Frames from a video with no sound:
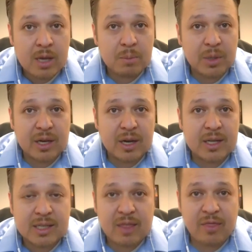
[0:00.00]

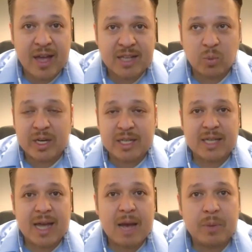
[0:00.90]
because that's what needs
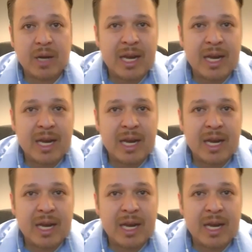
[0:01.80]
to happen.